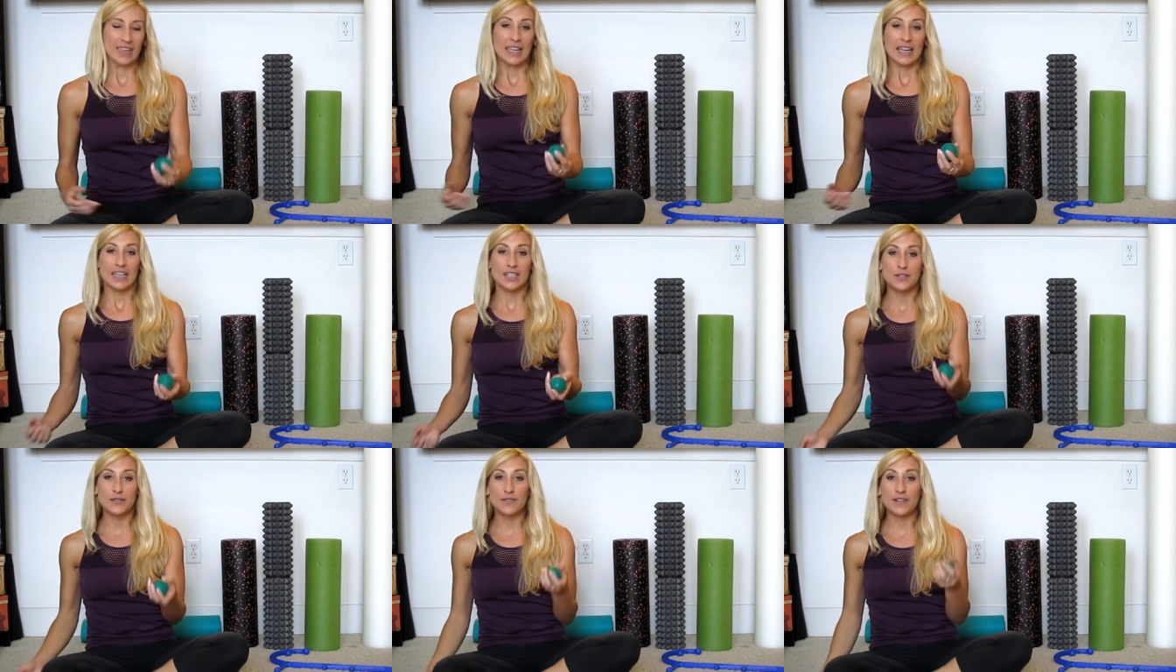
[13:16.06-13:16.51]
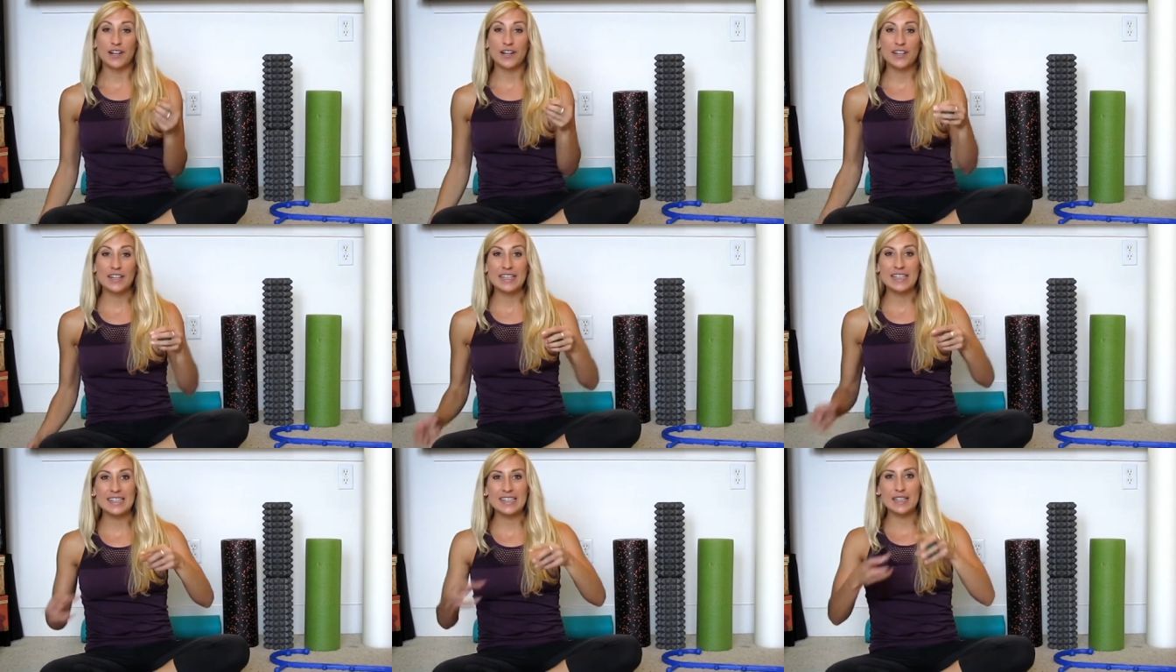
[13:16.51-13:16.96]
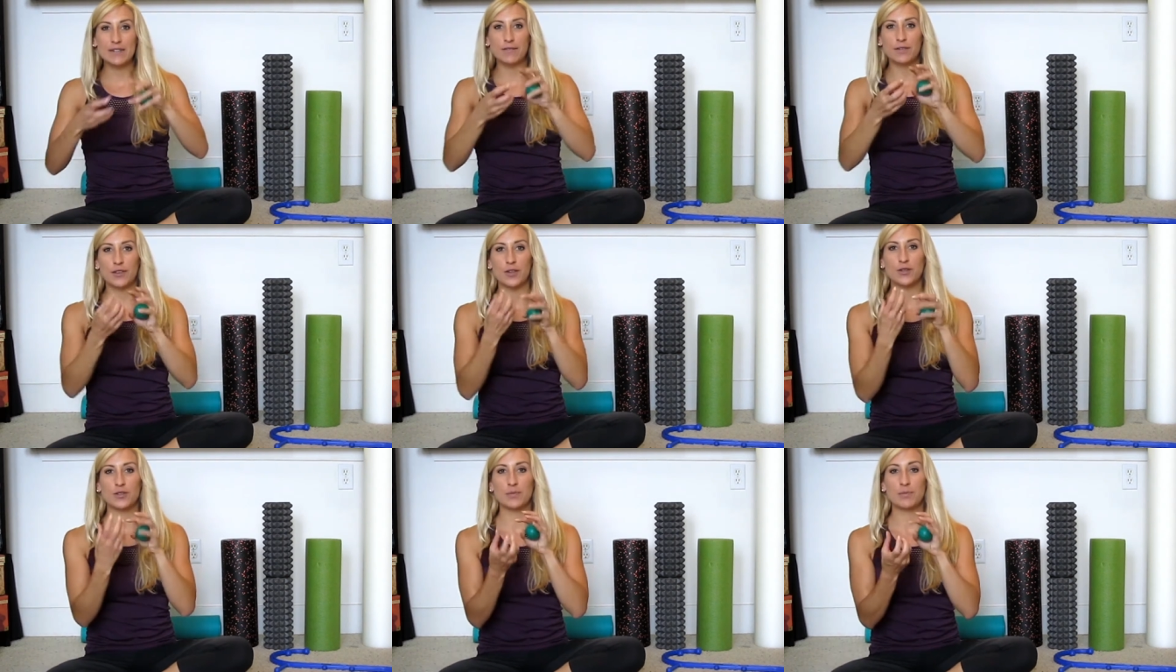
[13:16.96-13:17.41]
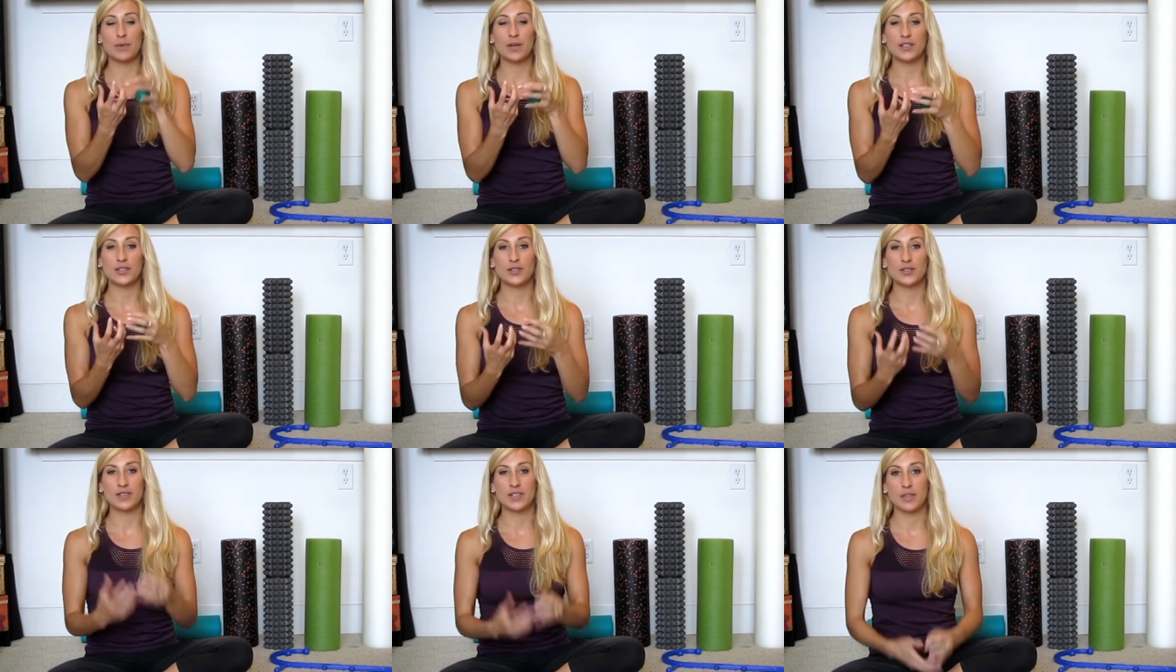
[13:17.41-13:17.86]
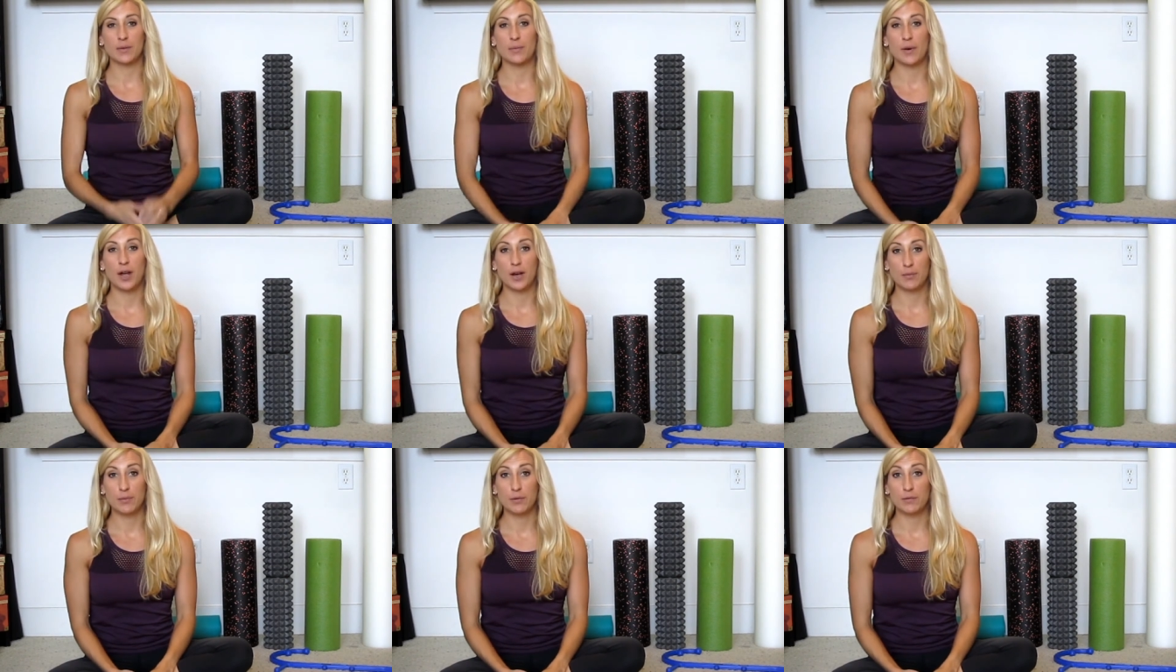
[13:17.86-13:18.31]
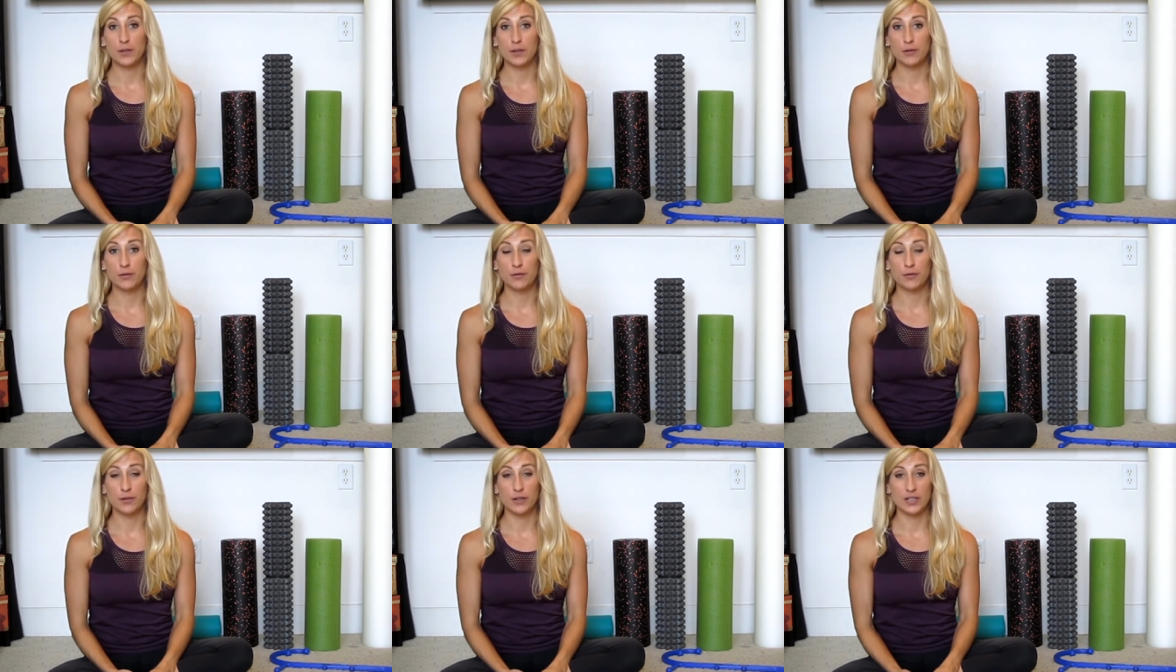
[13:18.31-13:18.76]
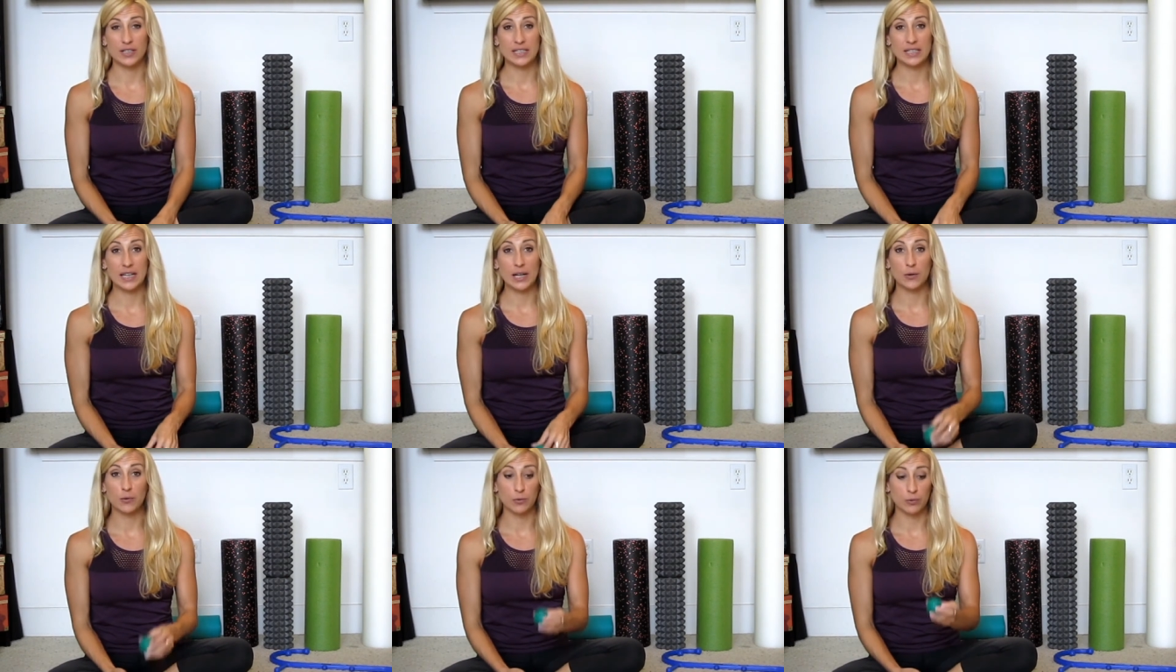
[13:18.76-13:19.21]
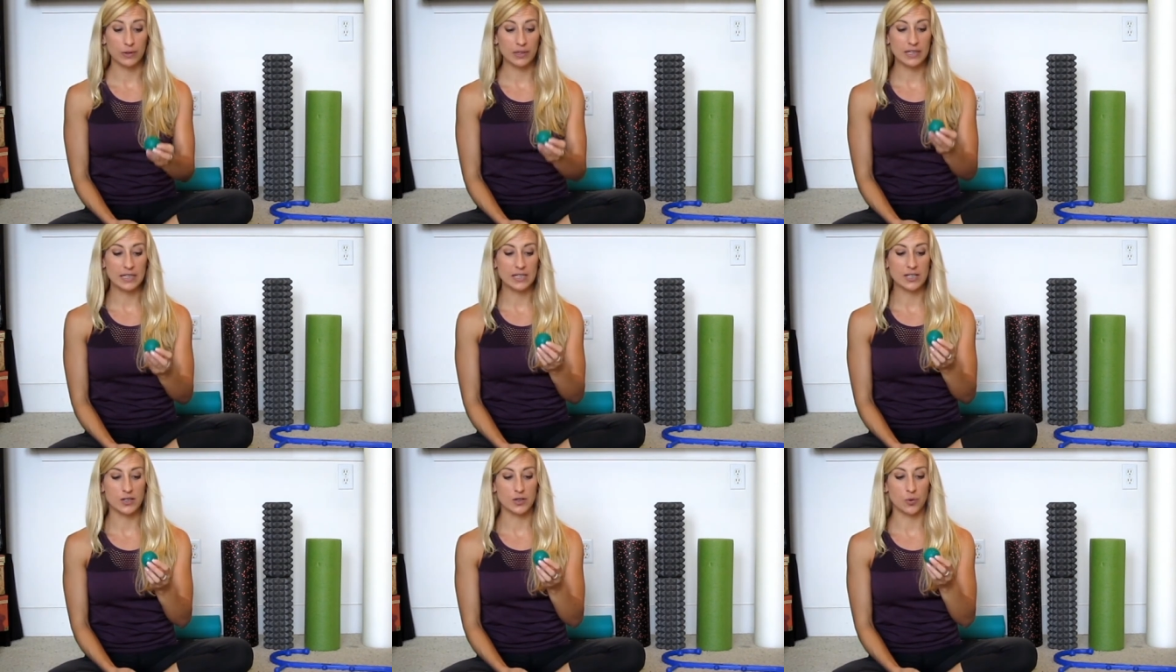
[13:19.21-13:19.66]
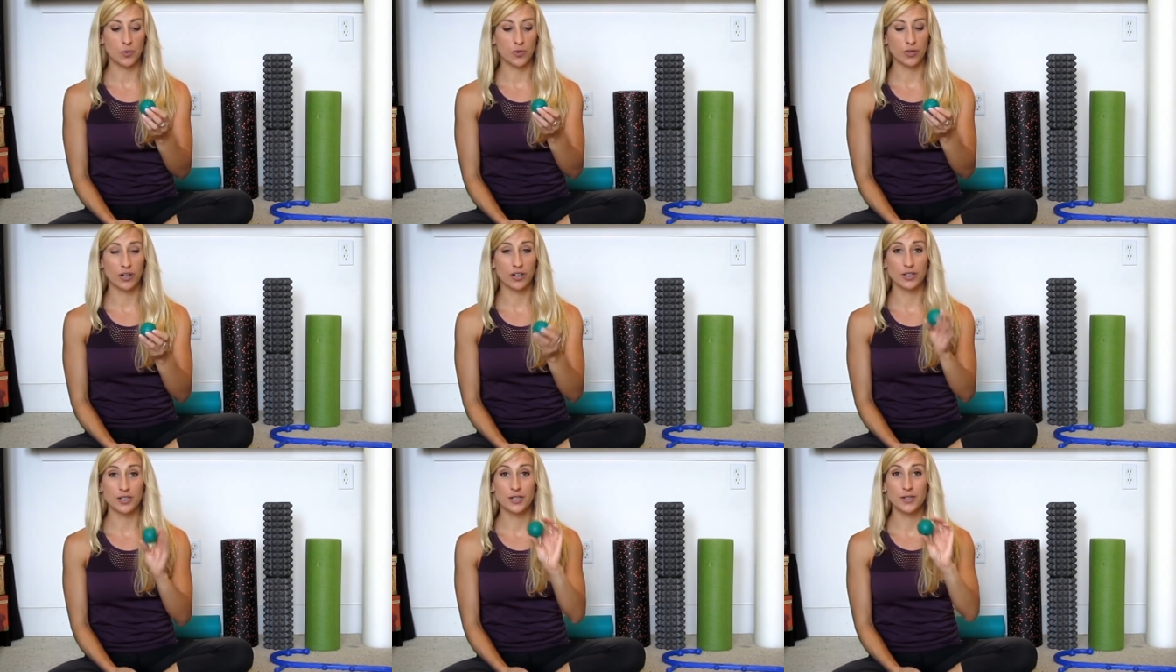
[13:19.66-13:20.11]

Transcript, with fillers: it's very easy for those muscles at the bottom of your foot to get really sore.